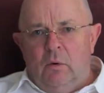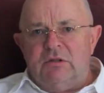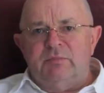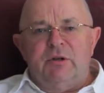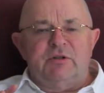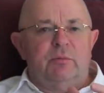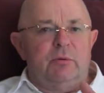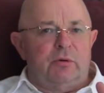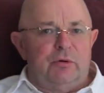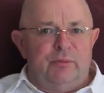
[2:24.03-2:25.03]
was possible
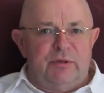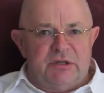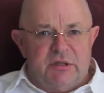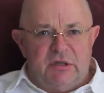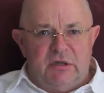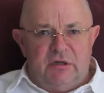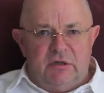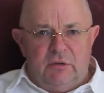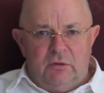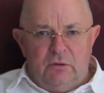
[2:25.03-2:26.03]
recruitment to the
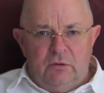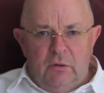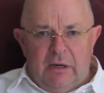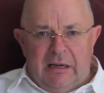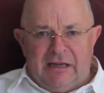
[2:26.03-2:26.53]
GRU